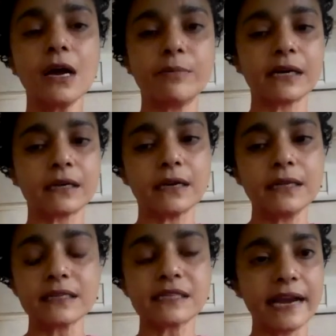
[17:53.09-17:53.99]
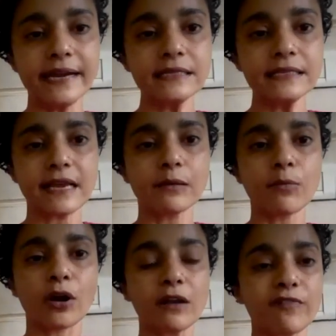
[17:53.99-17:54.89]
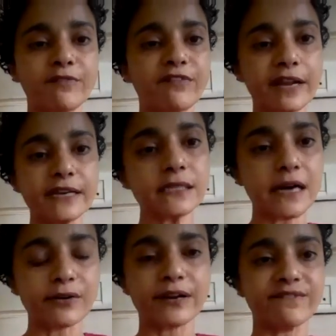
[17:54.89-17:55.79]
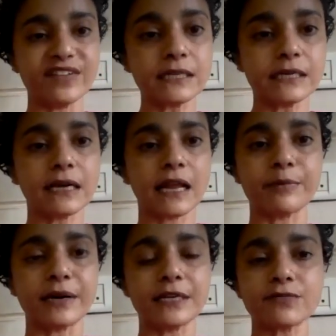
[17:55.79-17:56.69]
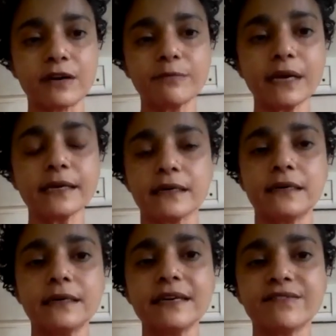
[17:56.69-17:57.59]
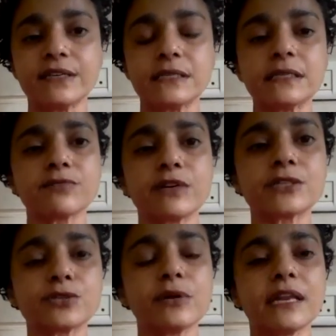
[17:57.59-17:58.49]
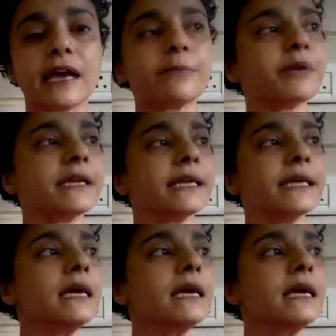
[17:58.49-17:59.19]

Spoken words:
But in the sliding scale model, when we went around and visited libraries, one of my early visits was to a library